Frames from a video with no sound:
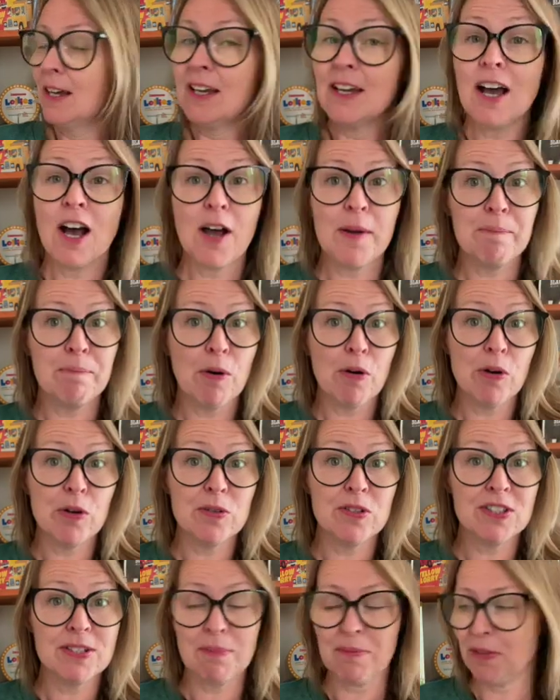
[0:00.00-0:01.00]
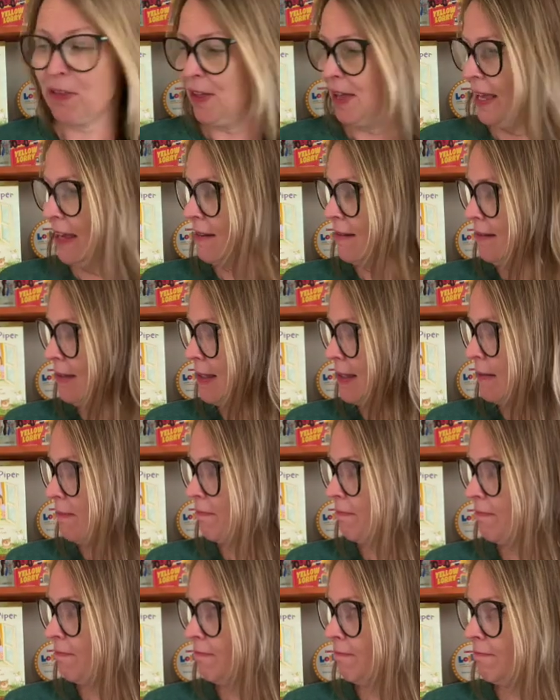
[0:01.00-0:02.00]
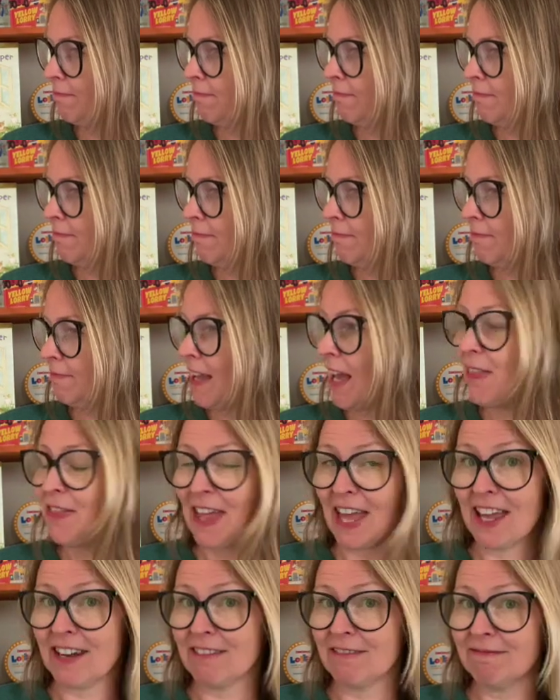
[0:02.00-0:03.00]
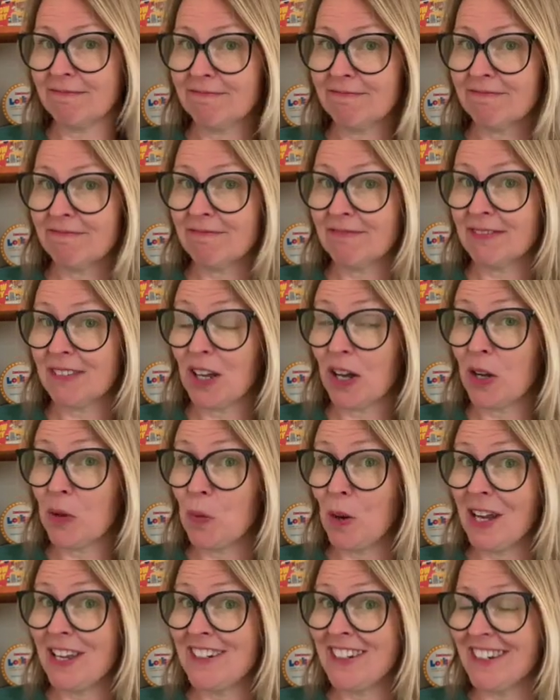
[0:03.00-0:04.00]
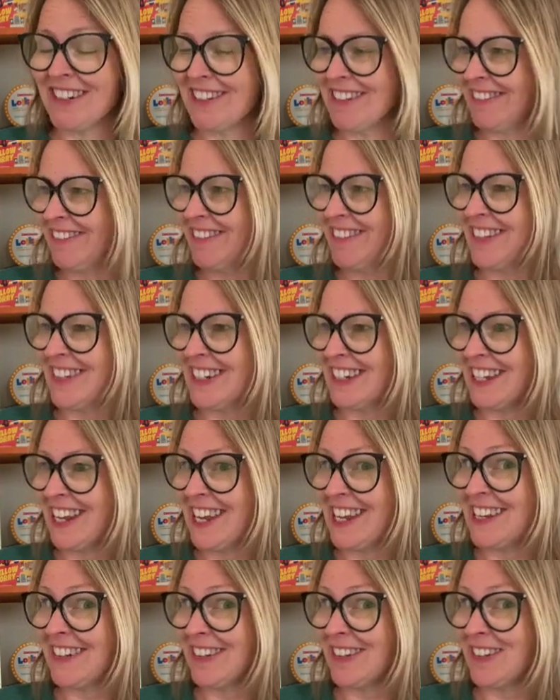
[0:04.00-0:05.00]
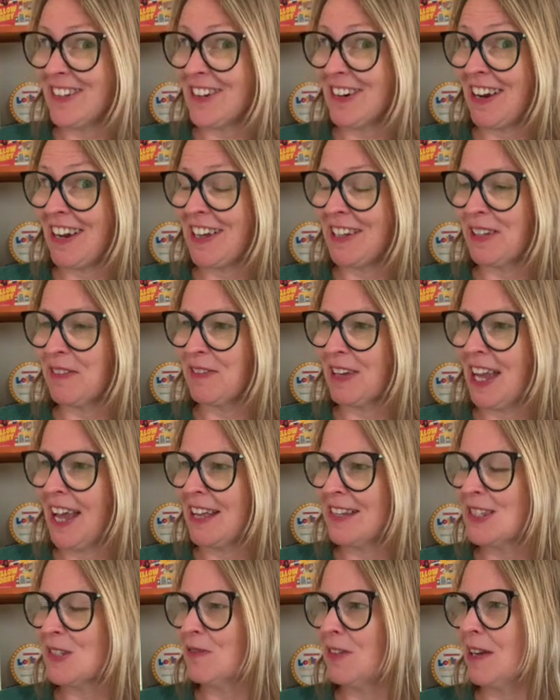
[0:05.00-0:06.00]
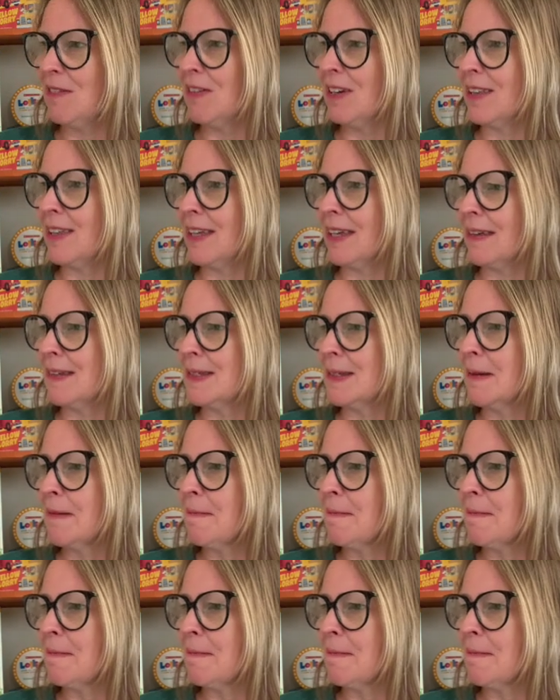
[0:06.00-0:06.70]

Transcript: I borrowed some things and then I waited. Just laid her trail of Cat's favourite things.